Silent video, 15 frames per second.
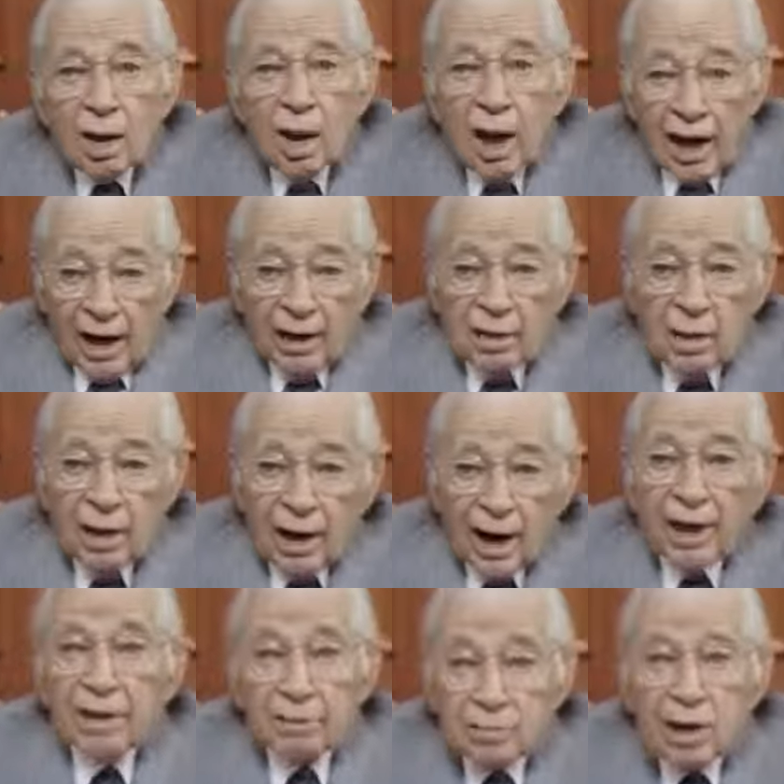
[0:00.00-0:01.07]
And
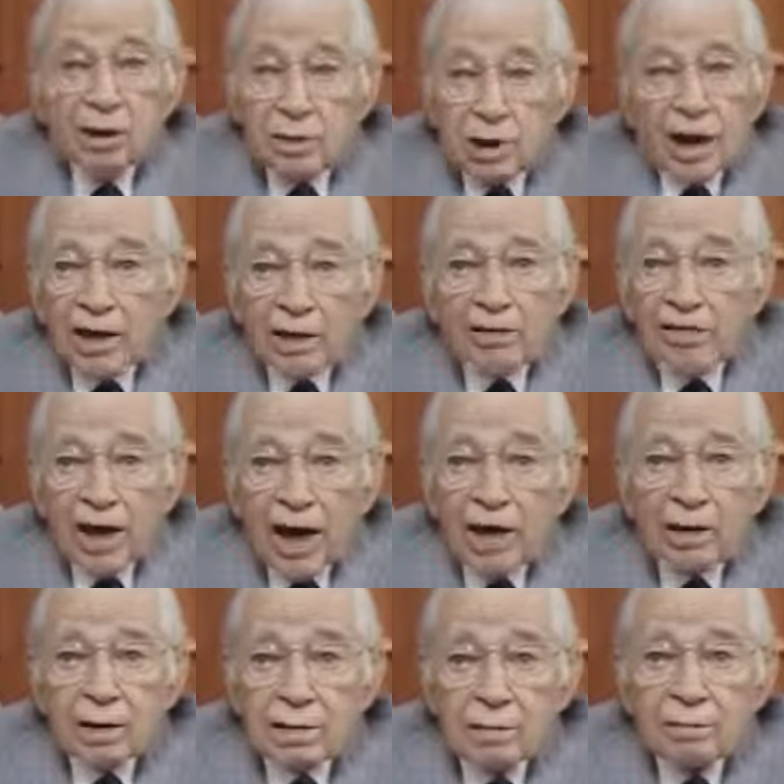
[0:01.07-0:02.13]
Adam did take
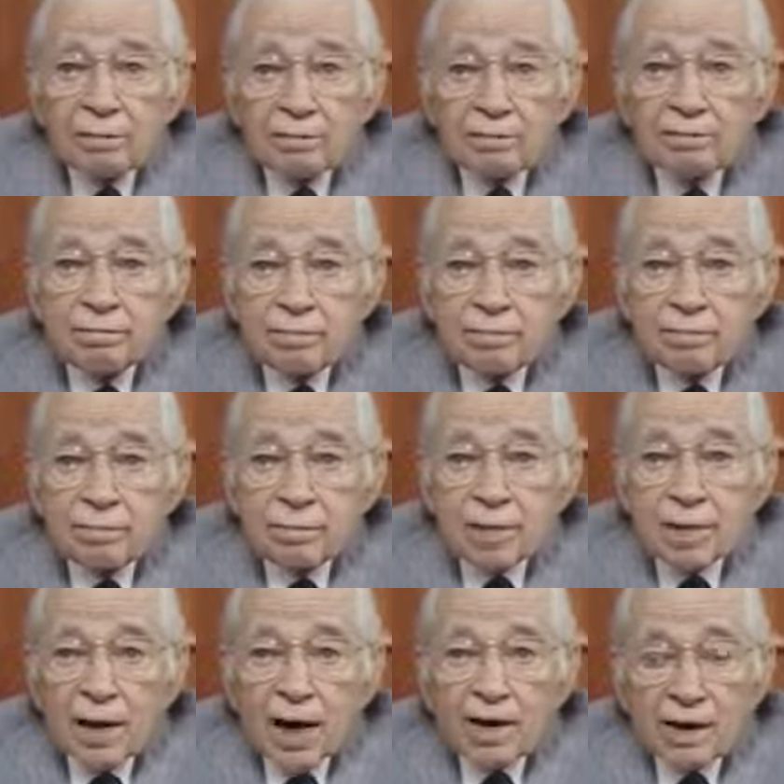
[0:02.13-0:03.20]
that,
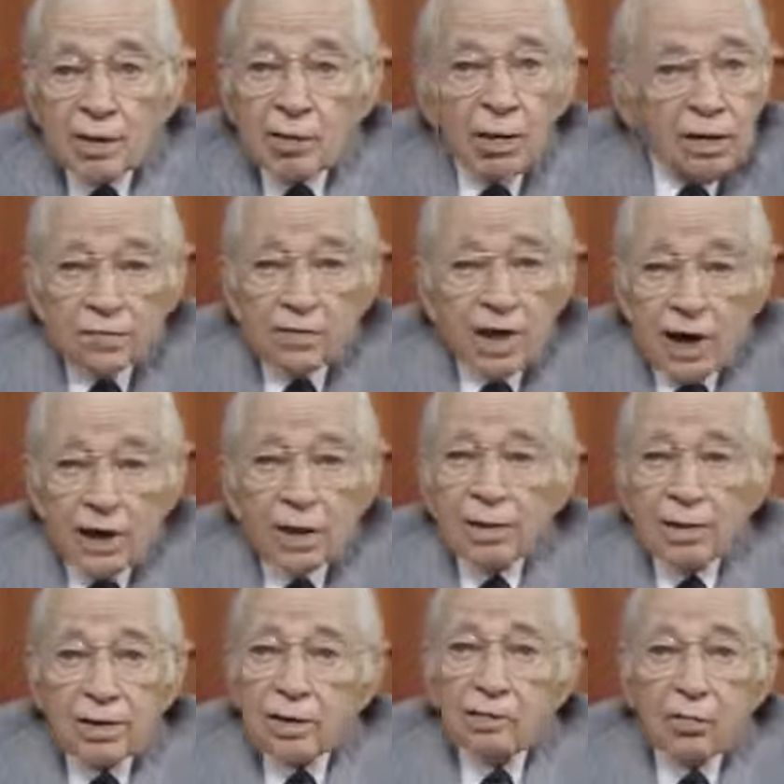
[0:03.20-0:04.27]
and he could have
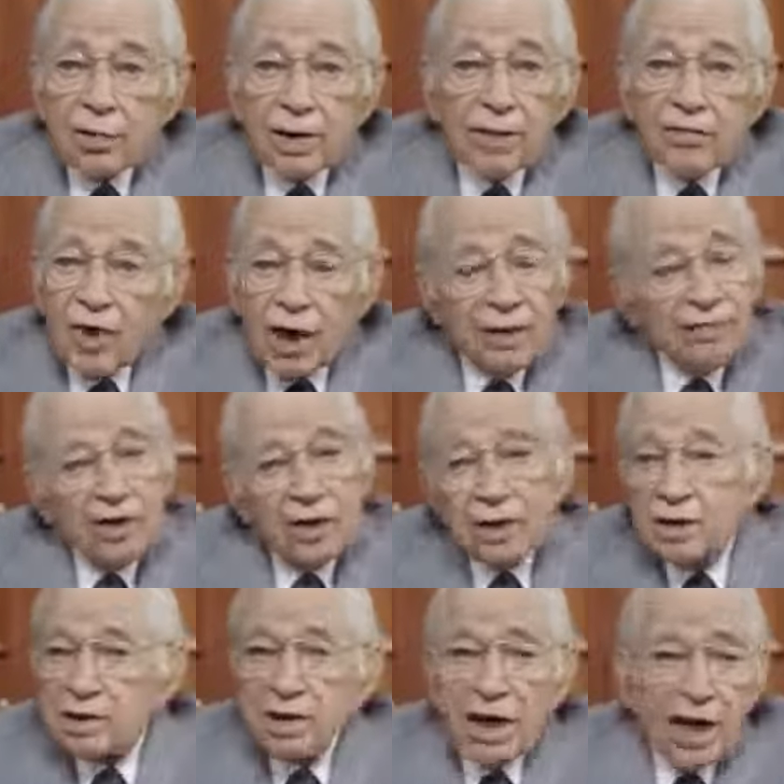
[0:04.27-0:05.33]
taken of the tree of life. He
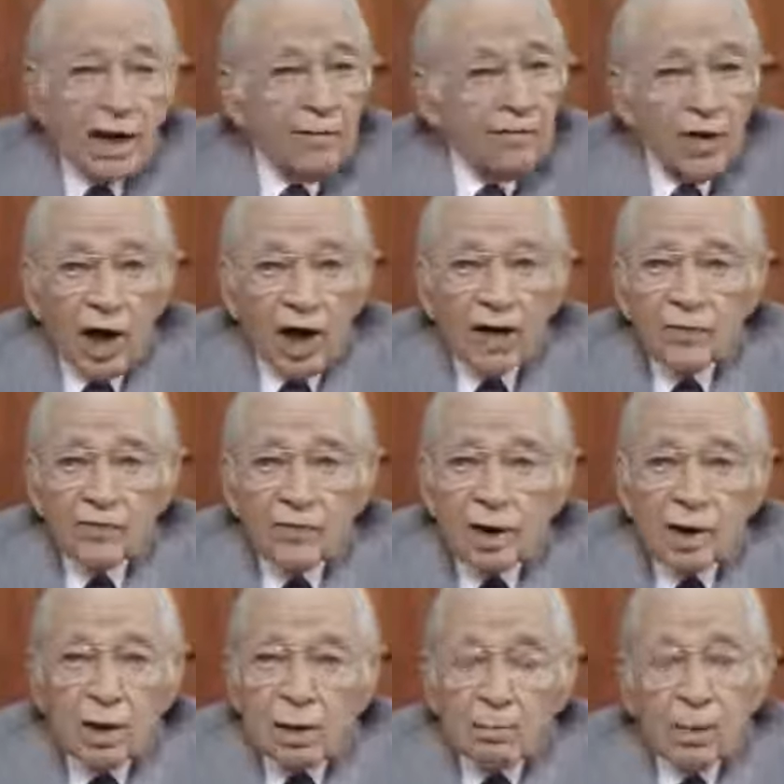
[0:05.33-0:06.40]
didn't have life,
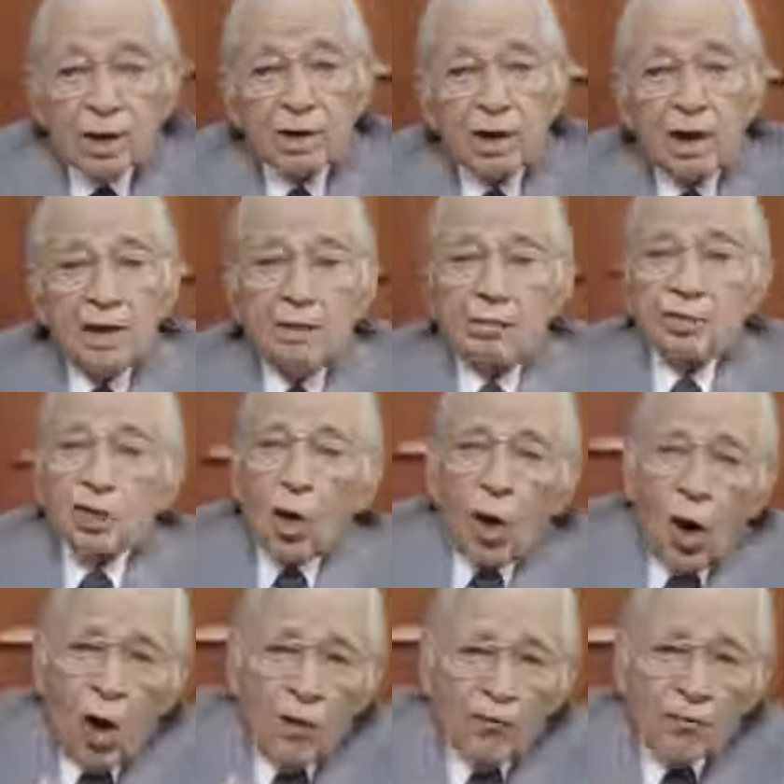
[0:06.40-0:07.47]
but he was
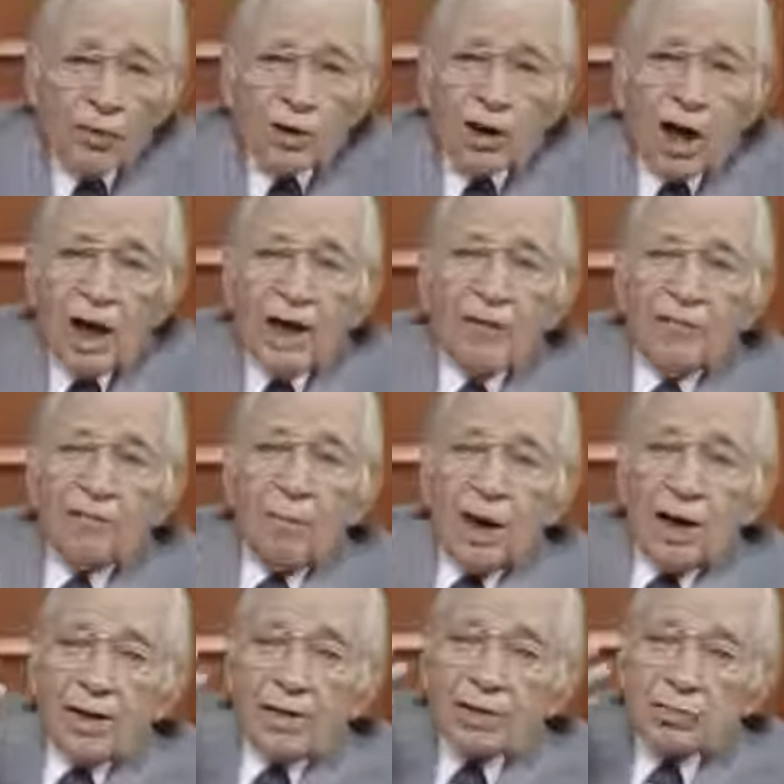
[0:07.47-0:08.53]
offered life
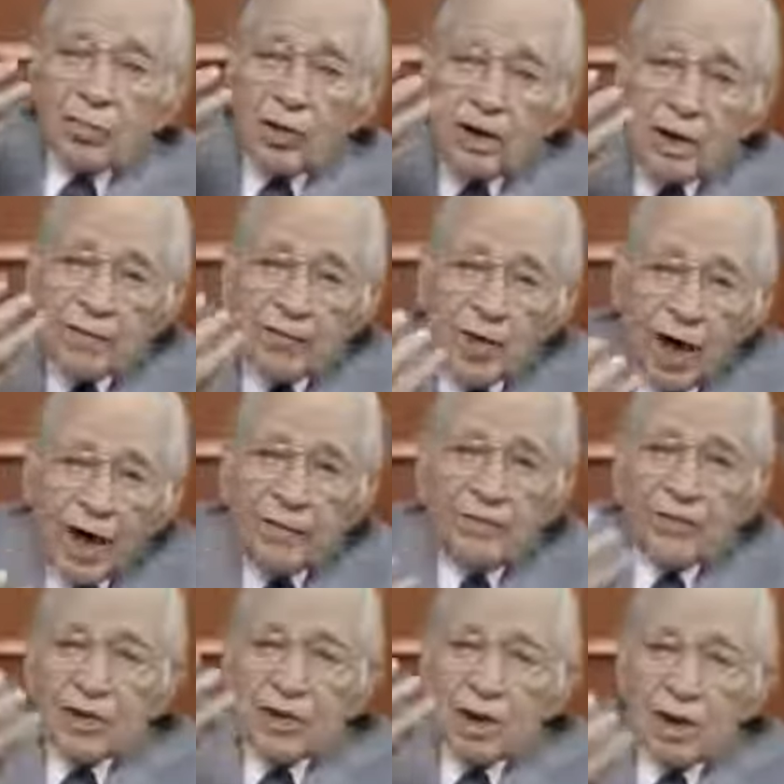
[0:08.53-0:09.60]
by the tree of
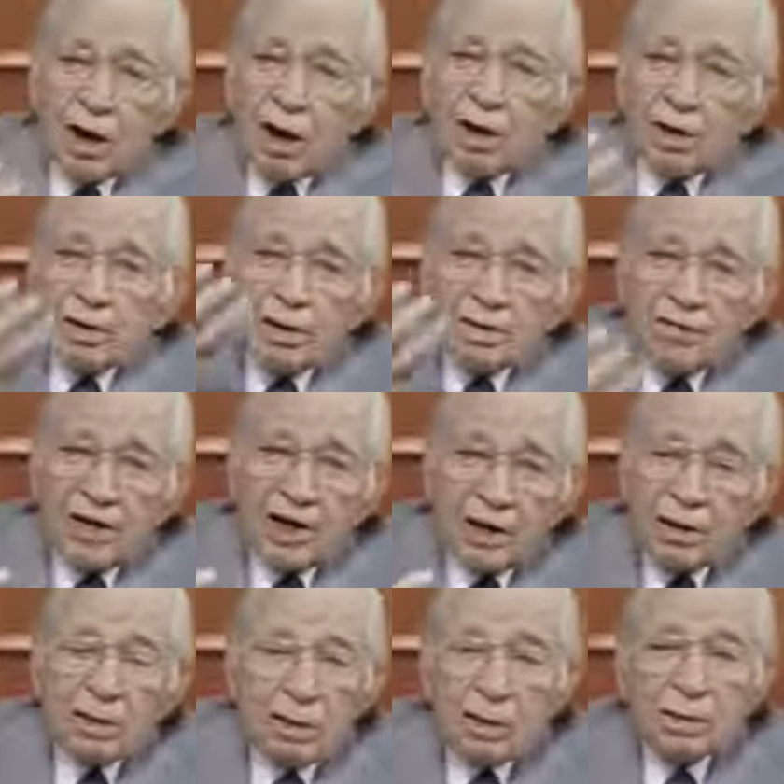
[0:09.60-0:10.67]
life in the Garden of
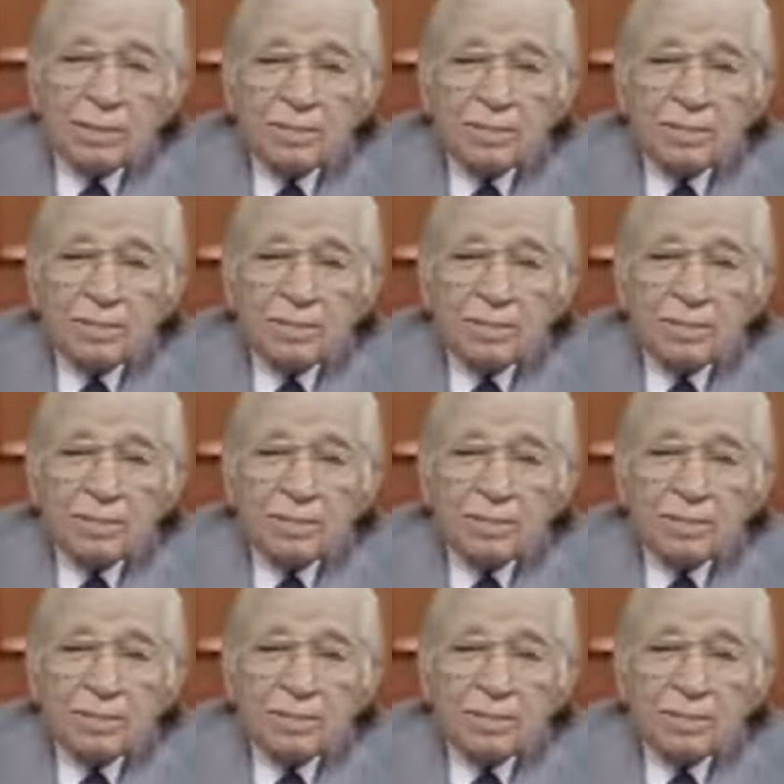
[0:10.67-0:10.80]
Eden,